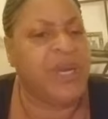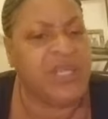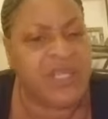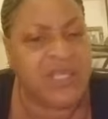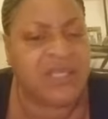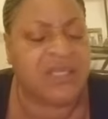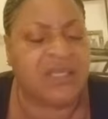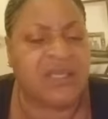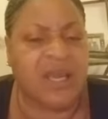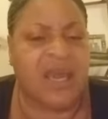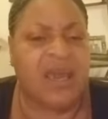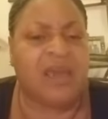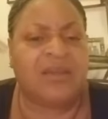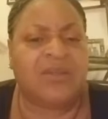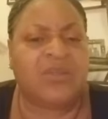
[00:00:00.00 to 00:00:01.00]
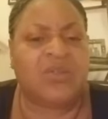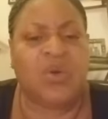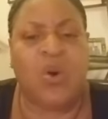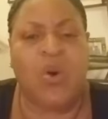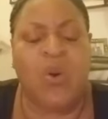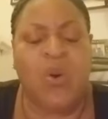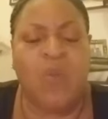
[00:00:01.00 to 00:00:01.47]
just take
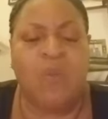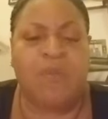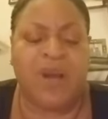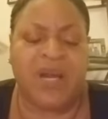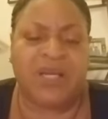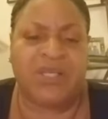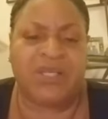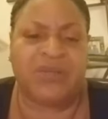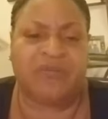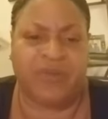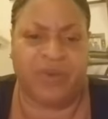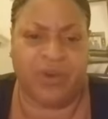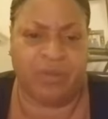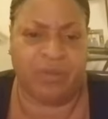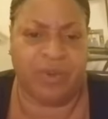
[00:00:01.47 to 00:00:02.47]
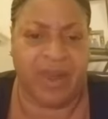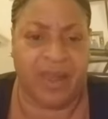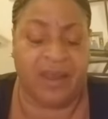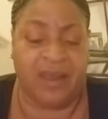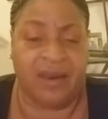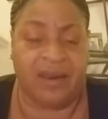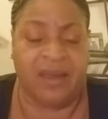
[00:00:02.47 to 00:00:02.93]
so much for
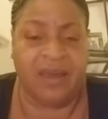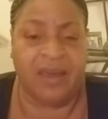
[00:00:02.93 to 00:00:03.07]
granted,